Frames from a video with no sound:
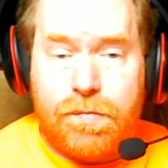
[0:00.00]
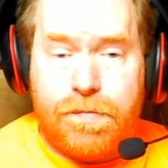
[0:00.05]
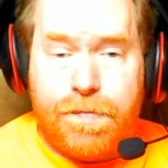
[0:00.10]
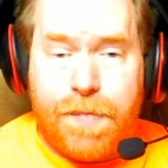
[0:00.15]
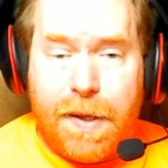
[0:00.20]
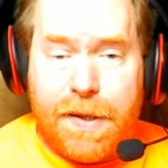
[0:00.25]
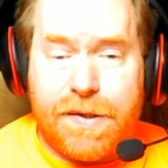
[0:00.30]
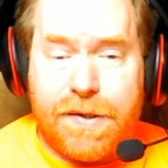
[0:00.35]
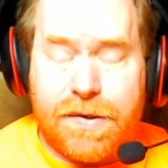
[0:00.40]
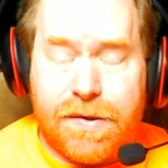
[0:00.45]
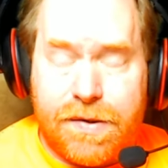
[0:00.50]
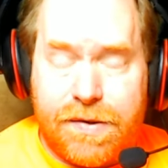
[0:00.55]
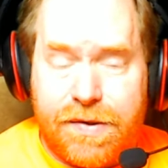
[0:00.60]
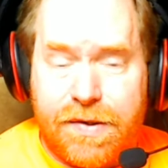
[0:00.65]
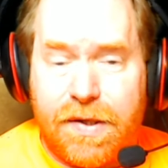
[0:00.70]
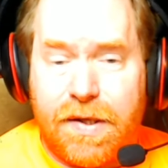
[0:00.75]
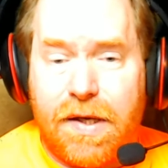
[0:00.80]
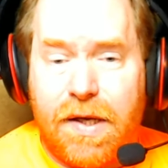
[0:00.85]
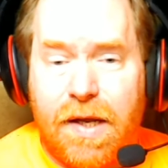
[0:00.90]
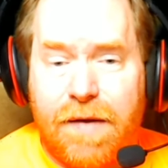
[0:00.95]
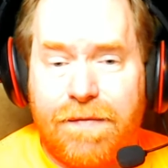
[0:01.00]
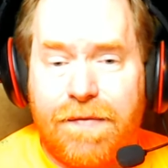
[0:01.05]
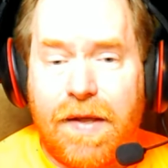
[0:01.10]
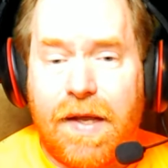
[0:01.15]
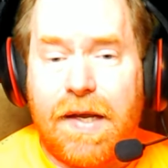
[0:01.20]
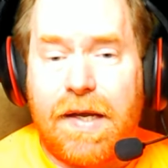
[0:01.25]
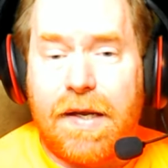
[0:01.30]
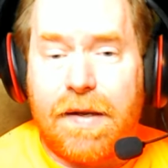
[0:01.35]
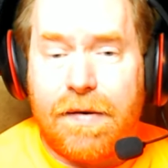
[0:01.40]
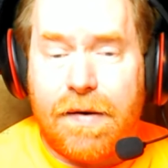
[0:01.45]
basically see if
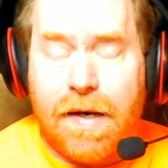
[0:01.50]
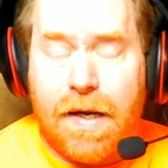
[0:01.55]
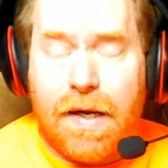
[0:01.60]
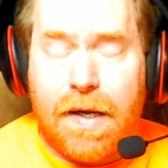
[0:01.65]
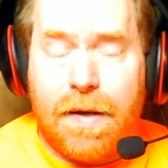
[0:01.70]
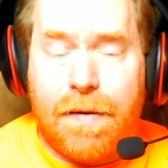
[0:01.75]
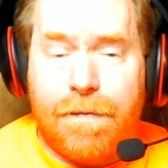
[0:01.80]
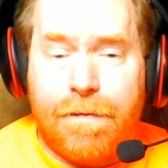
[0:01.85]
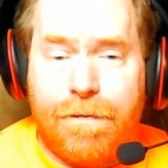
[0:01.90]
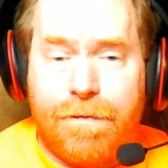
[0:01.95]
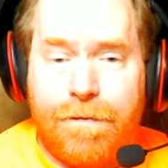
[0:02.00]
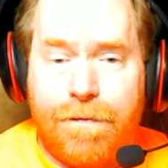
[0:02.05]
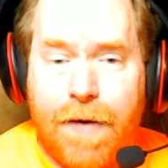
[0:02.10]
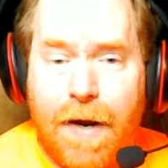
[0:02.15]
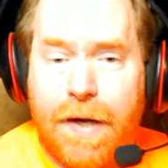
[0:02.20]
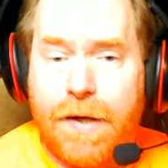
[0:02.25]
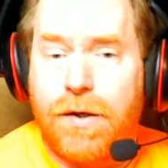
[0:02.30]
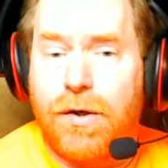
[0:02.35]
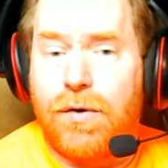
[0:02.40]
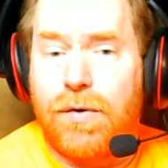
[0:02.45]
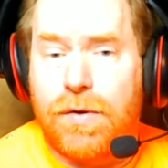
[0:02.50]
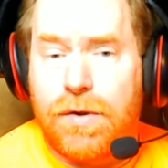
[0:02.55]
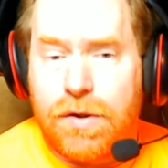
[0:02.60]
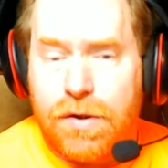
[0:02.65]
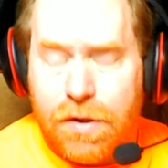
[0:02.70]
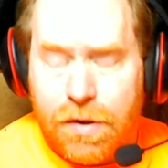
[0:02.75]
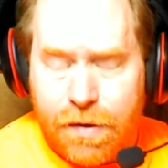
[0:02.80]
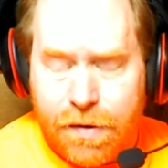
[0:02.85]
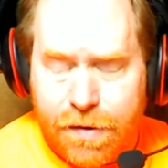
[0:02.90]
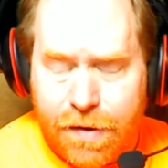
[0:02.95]
they can find you
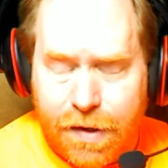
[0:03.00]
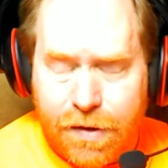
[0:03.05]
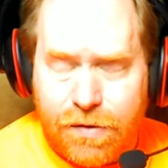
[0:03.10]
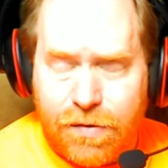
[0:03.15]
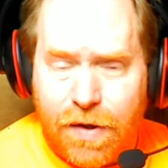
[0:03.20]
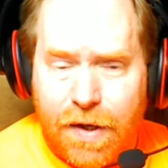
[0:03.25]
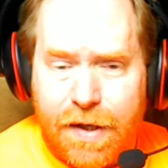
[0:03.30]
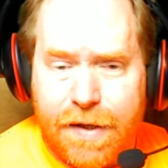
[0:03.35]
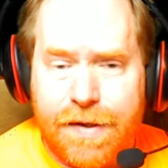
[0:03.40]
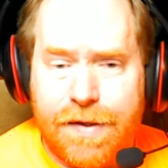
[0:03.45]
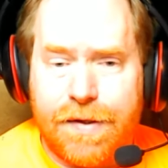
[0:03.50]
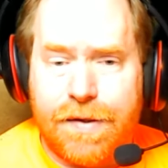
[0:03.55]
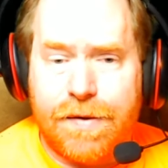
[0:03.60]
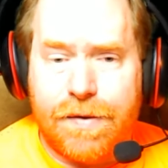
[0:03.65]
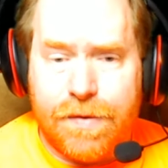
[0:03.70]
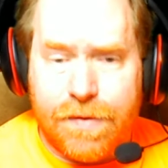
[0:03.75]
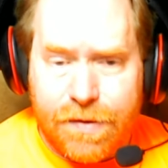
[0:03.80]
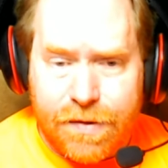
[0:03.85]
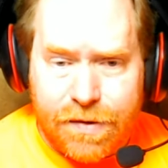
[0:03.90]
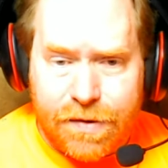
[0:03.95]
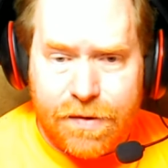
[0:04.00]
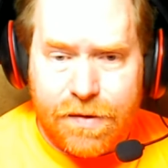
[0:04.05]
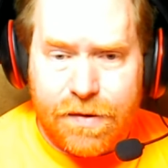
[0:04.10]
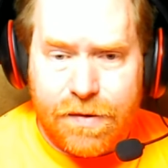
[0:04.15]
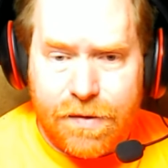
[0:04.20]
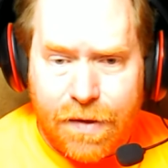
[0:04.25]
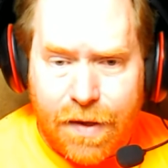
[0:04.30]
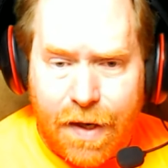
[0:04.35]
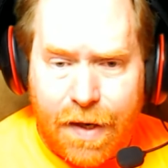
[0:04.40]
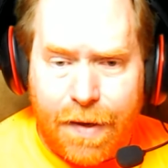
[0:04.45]
they try to
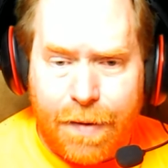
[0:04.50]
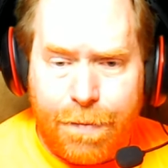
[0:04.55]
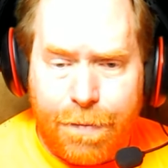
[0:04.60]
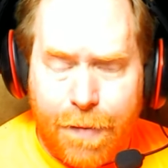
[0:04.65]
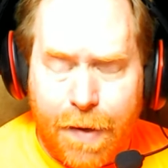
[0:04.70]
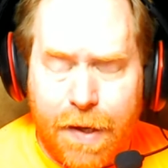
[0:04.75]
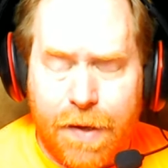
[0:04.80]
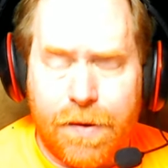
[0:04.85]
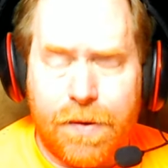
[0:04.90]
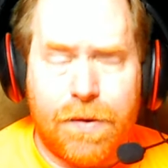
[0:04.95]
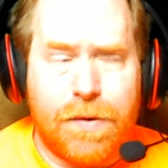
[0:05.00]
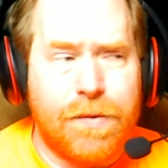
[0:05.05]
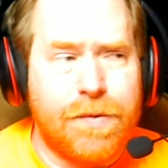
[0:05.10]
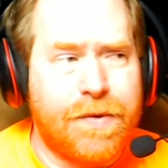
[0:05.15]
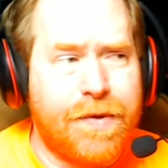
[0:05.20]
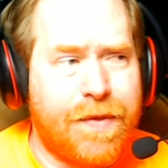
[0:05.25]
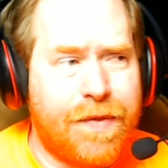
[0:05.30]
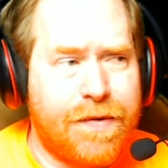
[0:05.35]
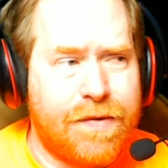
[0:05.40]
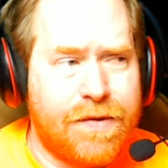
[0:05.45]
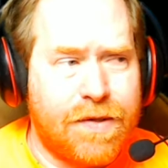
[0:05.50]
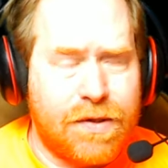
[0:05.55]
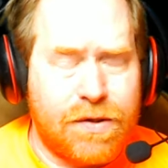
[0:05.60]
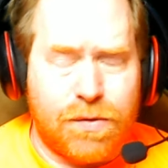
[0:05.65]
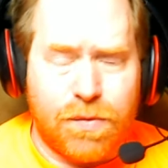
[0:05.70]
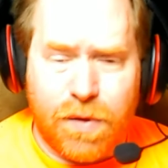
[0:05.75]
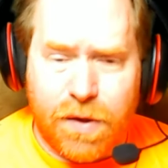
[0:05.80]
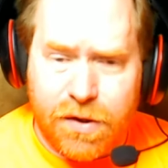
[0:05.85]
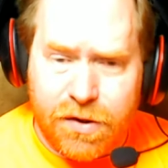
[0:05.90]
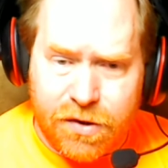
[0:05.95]
any medical
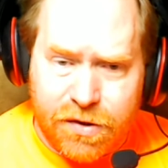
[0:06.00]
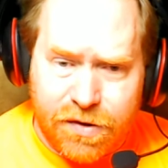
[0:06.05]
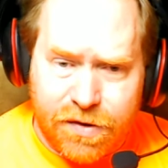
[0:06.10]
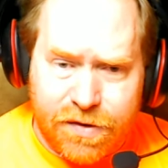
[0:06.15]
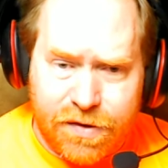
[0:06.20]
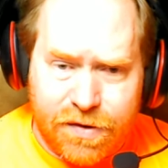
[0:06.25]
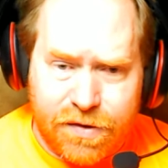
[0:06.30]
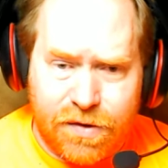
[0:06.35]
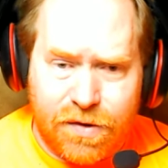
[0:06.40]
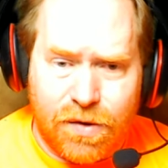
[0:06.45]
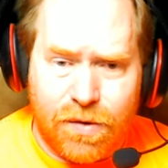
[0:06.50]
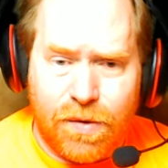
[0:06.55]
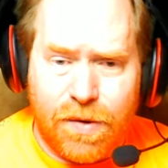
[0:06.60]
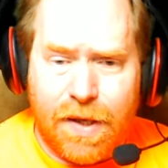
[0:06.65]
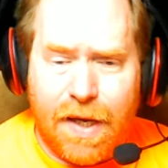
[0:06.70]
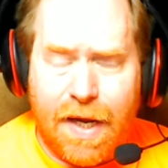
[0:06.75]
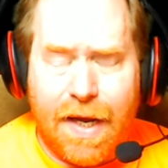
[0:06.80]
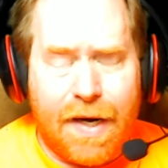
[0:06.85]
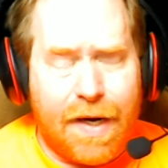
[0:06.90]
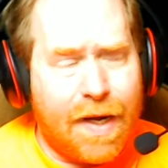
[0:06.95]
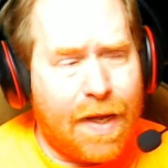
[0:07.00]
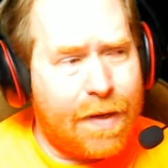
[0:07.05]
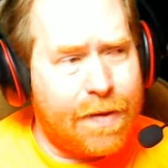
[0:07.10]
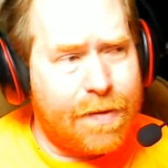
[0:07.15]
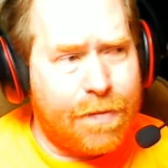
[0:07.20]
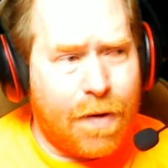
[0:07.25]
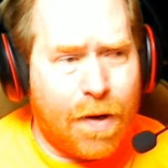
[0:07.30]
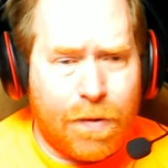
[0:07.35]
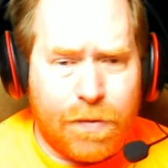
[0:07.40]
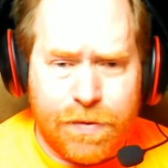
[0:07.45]
situations and do that.
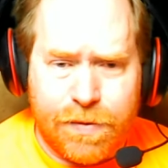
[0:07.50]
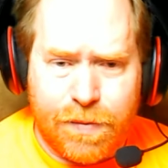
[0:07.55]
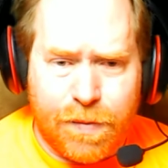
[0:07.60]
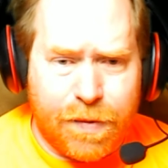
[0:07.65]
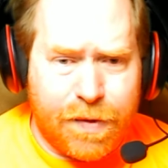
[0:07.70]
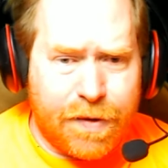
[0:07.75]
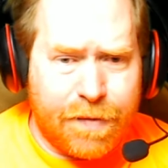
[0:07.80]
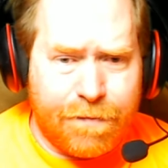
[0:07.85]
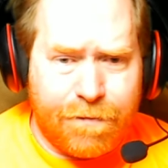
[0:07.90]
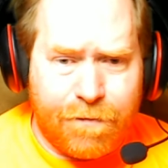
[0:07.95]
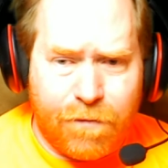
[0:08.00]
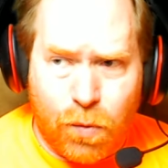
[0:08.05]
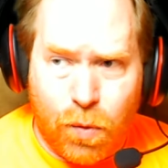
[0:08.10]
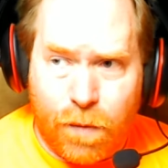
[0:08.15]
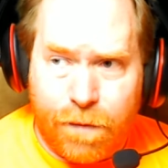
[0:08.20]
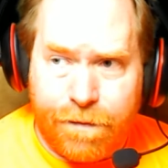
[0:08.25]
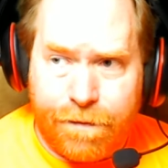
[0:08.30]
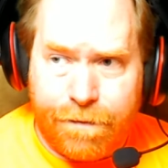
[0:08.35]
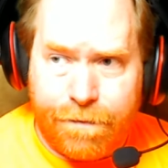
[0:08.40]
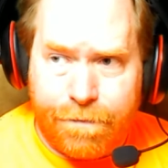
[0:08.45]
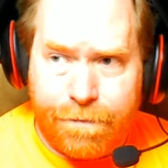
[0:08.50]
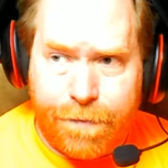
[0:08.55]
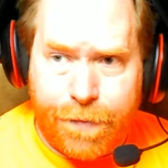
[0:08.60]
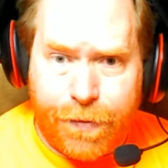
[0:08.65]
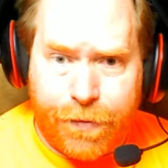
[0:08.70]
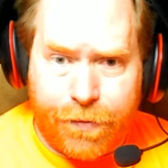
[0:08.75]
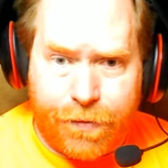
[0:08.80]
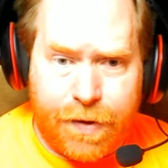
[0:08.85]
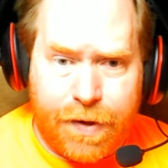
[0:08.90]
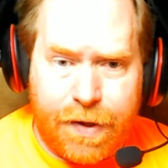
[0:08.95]
I was with them for
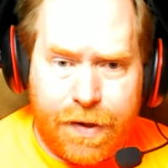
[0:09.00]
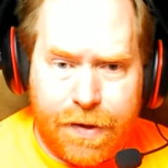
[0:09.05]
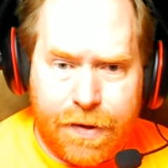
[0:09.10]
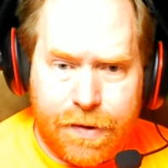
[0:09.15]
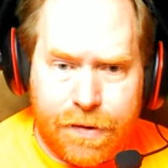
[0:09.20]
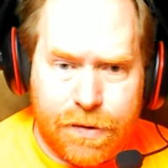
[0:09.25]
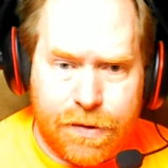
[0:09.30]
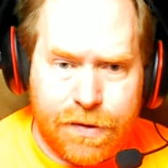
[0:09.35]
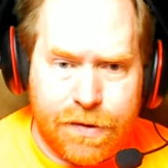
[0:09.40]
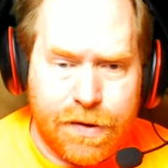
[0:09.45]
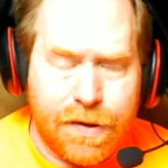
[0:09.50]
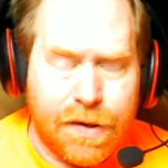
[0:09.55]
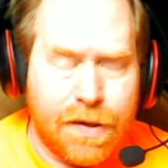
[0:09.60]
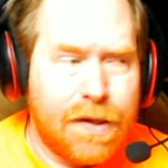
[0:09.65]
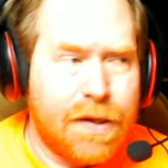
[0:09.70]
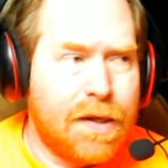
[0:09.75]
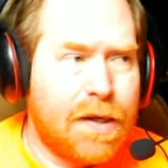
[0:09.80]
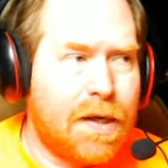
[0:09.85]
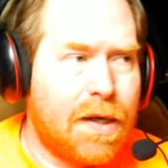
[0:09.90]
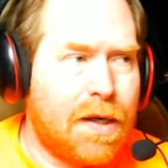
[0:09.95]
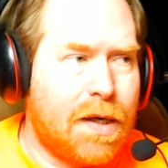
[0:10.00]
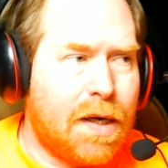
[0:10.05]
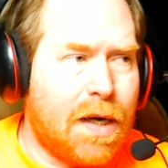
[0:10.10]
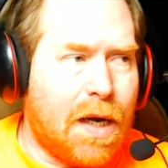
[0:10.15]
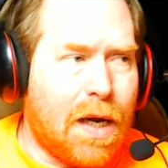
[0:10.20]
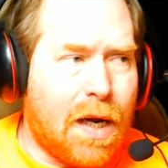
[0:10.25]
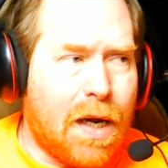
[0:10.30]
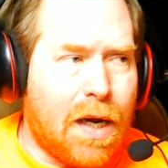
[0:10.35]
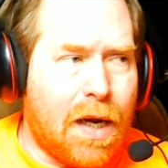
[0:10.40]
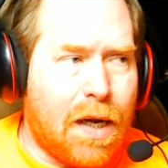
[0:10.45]
3 years.
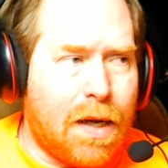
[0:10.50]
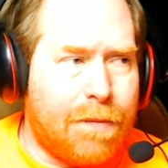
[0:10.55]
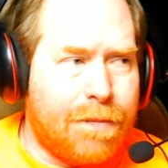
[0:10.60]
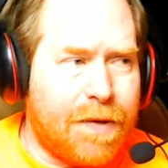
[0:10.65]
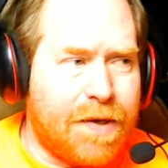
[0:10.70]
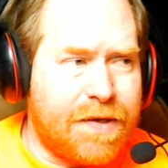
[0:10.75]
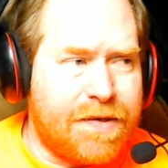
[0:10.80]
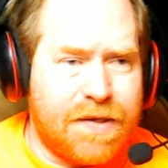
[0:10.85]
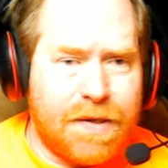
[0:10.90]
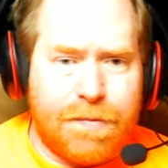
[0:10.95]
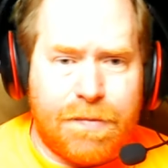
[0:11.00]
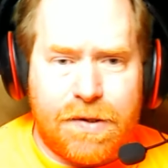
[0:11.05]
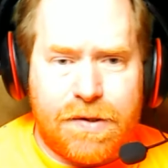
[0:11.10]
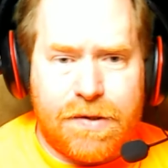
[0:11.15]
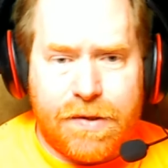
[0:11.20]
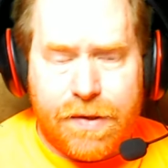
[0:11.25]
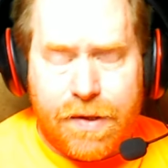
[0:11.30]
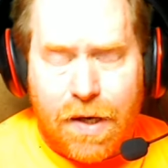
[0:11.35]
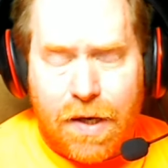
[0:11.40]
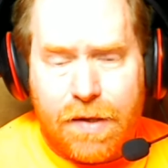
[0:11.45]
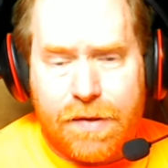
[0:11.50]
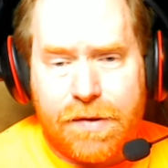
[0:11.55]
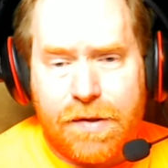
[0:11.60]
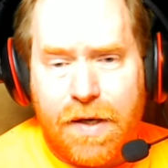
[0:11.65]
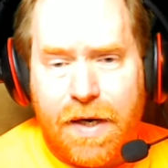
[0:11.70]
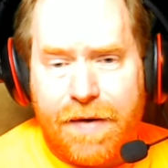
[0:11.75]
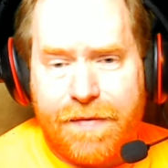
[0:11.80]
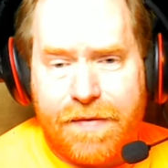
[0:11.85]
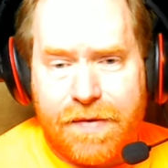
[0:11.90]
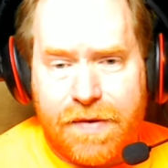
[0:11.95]
They sent me to
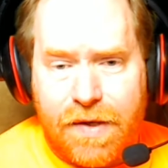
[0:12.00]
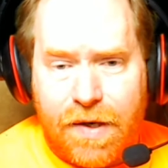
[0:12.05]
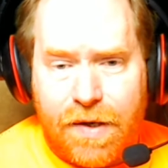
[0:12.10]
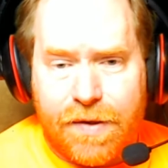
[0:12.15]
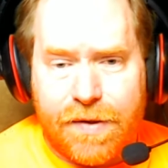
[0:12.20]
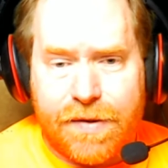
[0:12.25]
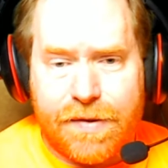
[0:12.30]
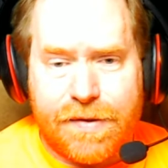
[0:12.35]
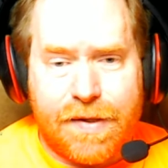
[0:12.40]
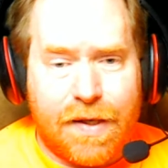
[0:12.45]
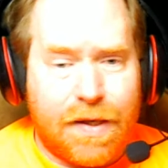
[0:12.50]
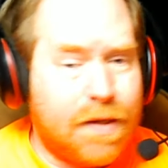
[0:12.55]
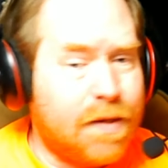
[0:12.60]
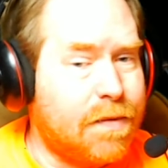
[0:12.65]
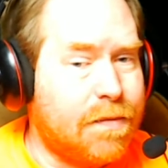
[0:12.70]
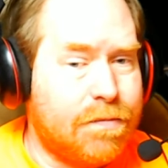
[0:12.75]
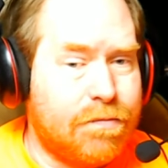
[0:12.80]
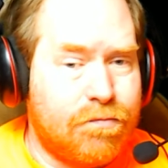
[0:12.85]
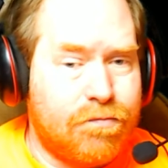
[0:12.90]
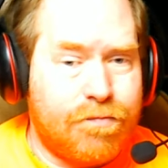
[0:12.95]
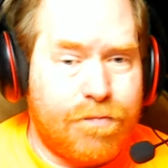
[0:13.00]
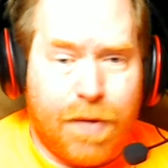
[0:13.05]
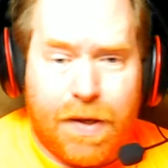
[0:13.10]
doctor after doctor, telling